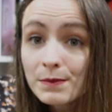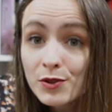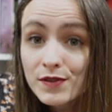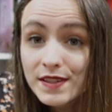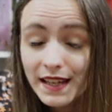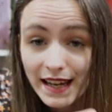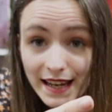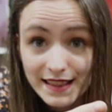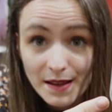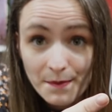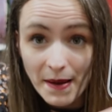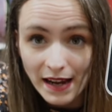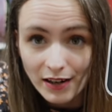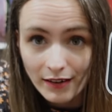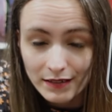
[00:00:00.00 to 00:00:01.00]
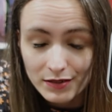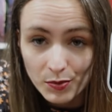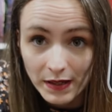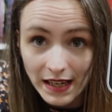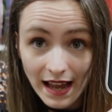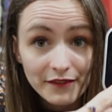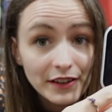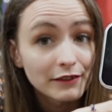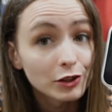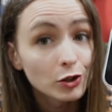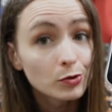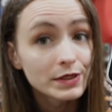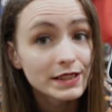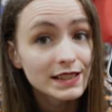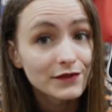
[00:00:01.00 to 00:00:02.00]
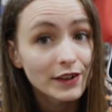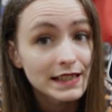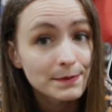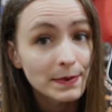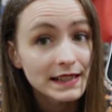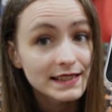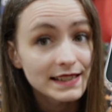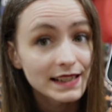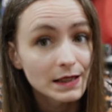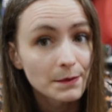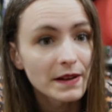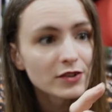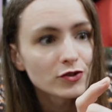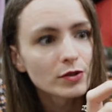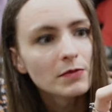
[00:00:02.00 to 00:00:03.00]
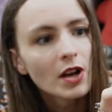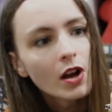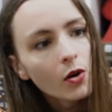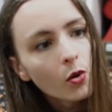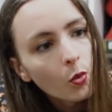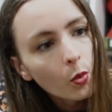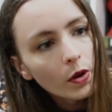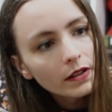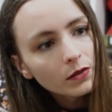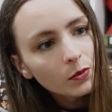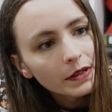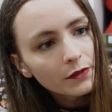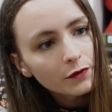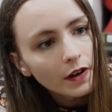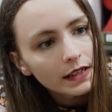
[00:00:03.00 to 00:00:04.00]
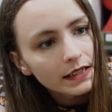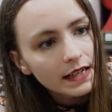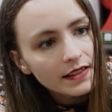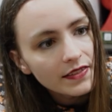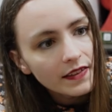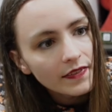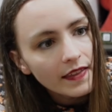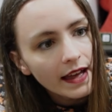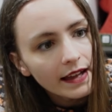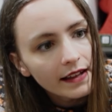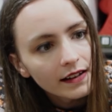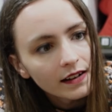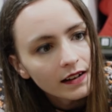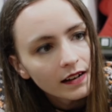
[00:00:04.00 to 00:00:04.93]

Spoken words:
music in the background, we have a recording device placed in the bedroom. Will we find anything there?